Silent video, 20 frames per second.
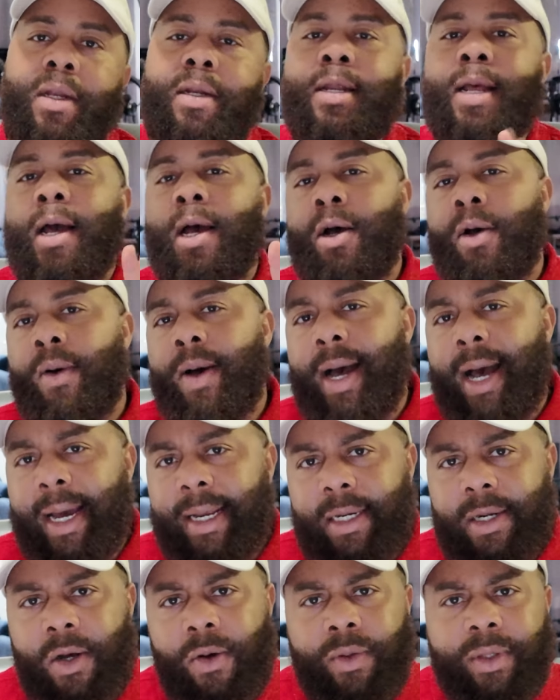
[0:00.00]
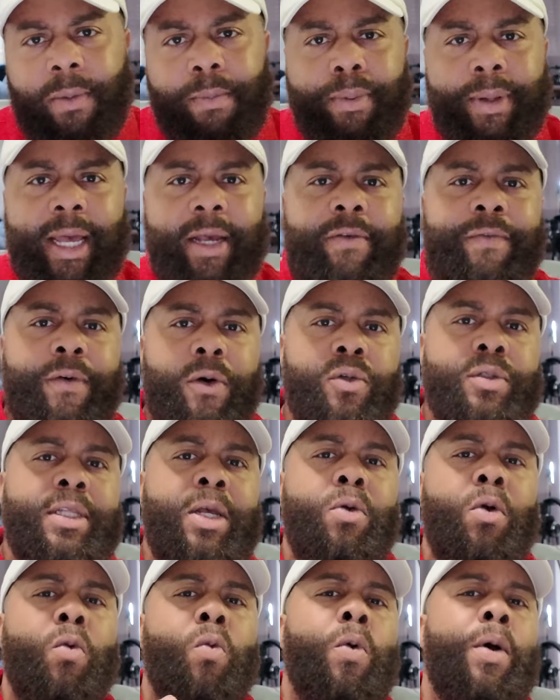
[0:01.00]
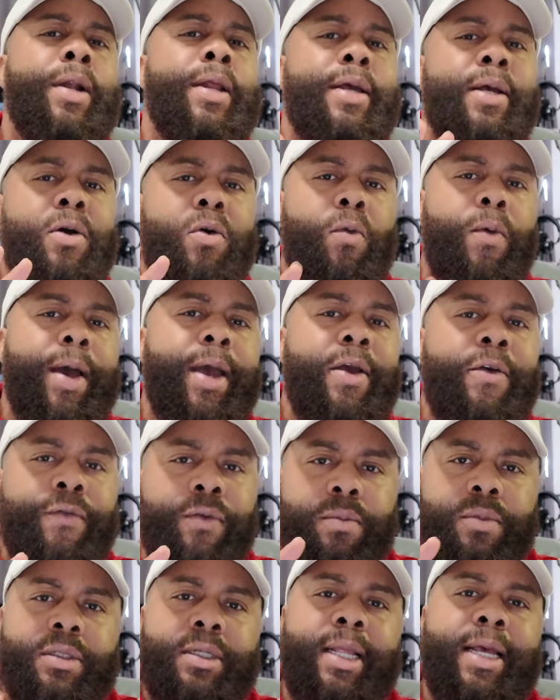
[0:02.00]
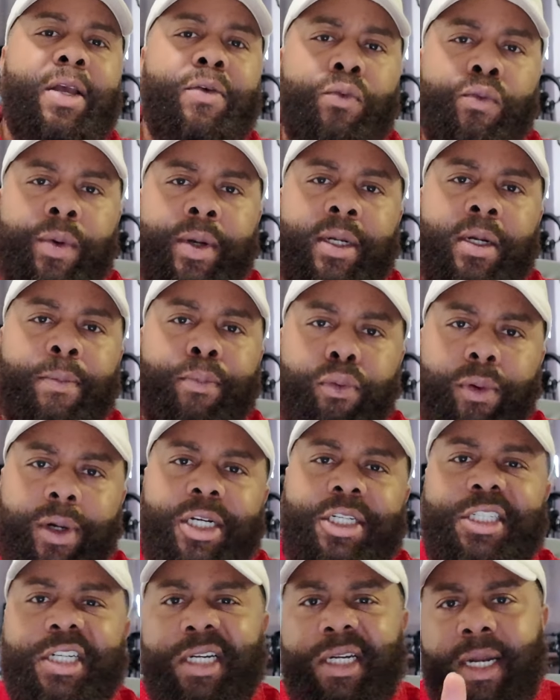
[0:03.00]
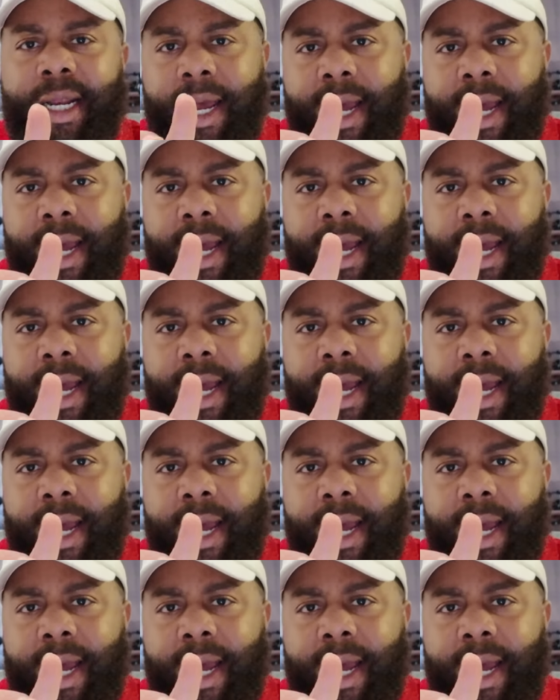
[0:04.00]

Now, I know that black folks, they were running away from slavery and oppression.